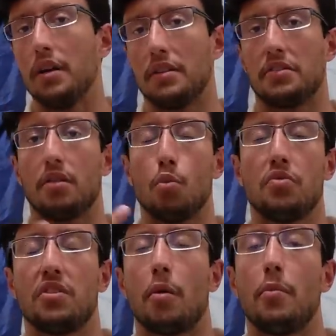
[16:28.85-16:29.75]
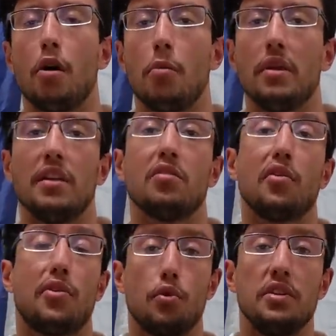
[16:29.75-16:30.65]
They still with their mom in their
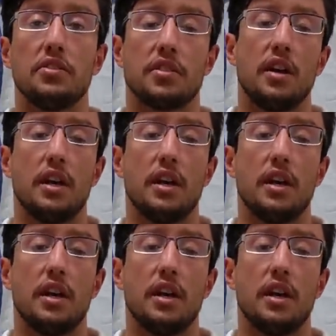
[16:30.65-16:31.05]
30s.